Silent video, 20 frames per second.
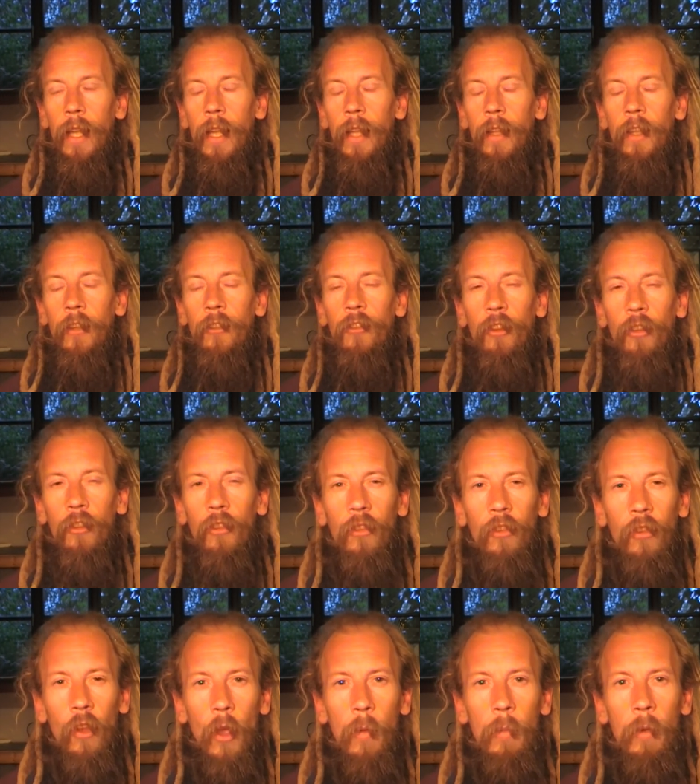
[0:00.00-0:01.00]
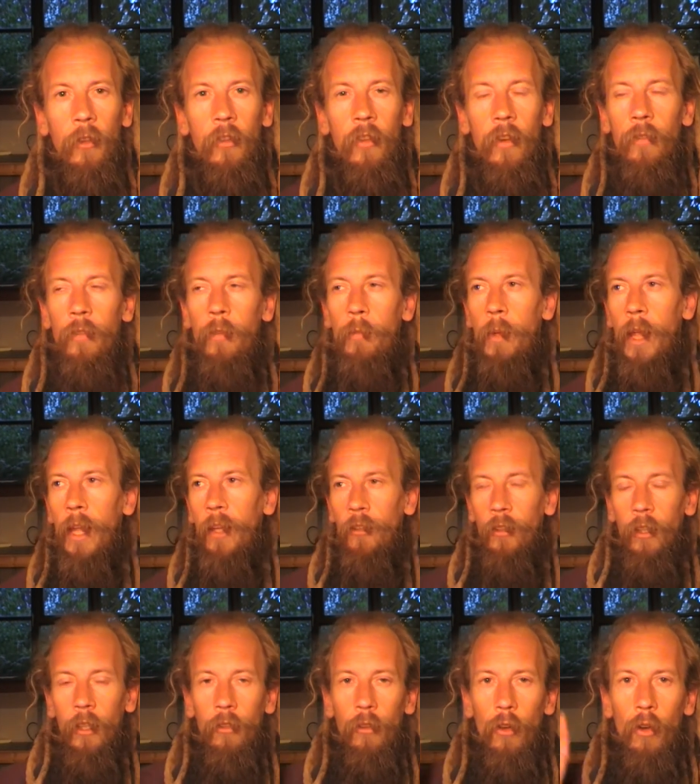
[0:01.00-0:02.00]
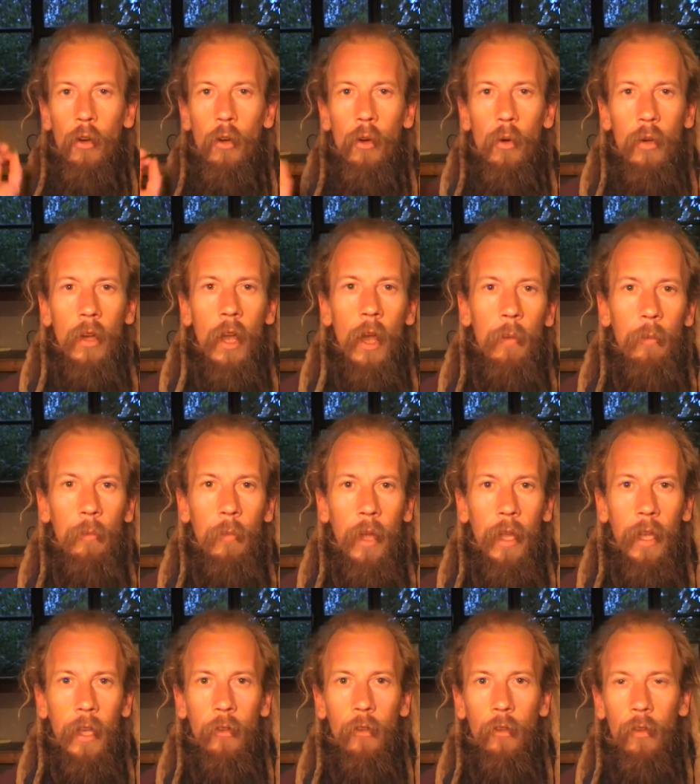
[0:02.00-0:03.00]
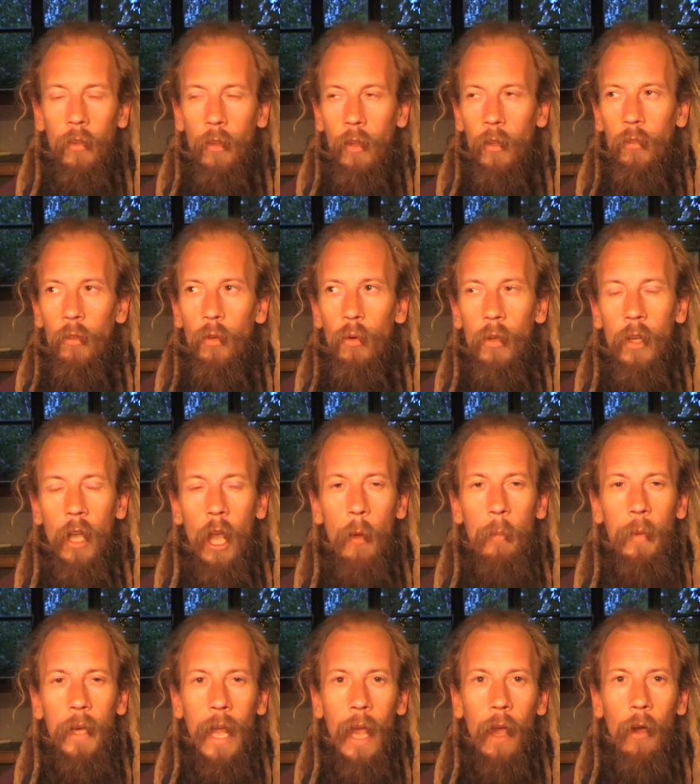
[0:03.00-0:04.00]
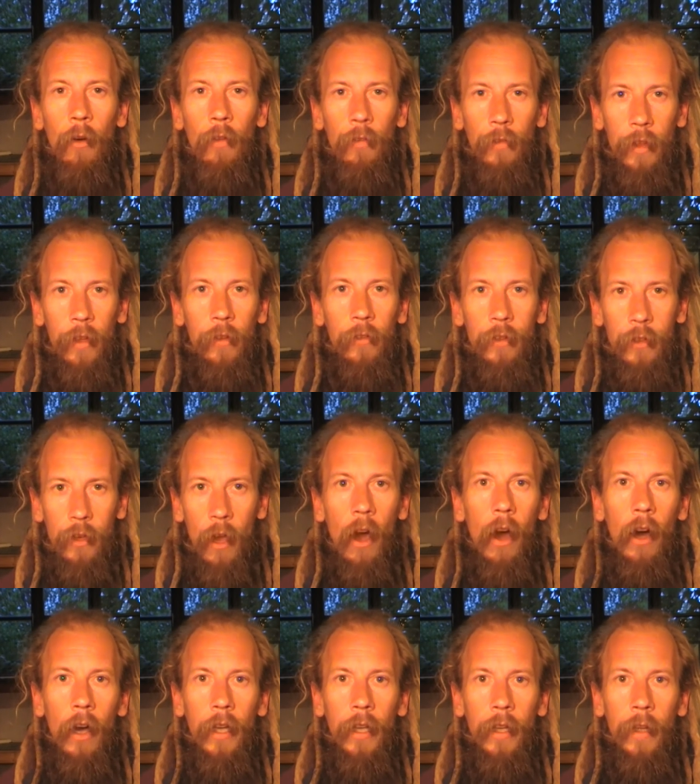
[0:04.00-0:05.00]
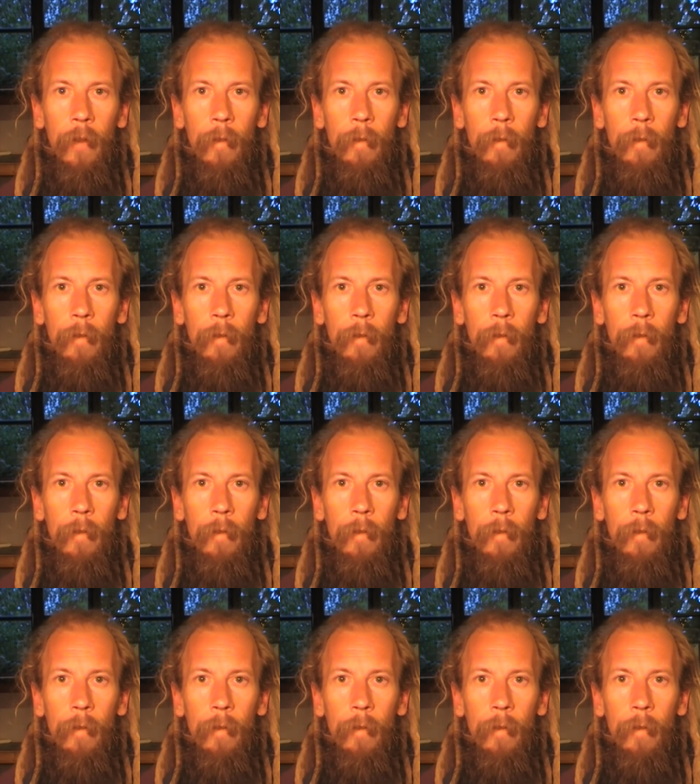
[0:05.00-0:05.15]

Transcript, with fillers: there's just so much information. It's all coming out of this guy,